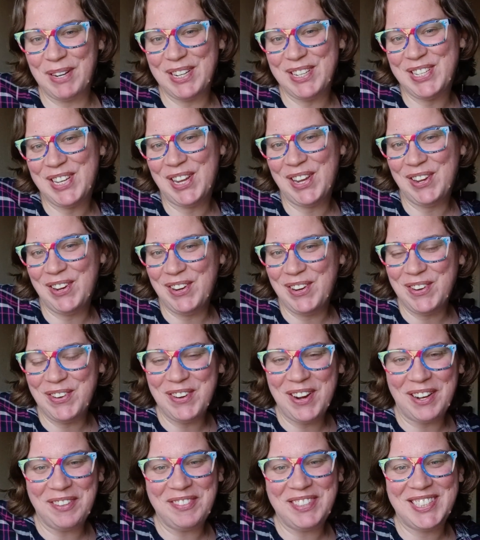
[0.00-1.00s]
number
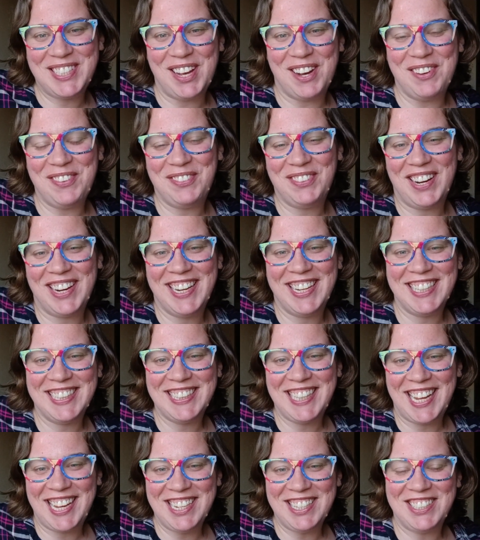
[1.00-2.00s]
2 of
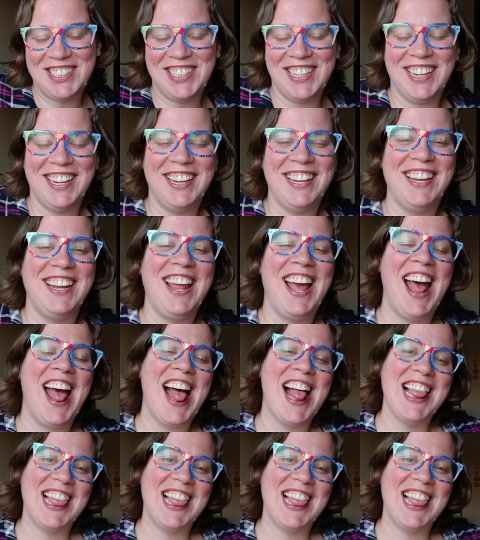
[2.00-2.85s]
self-regulation.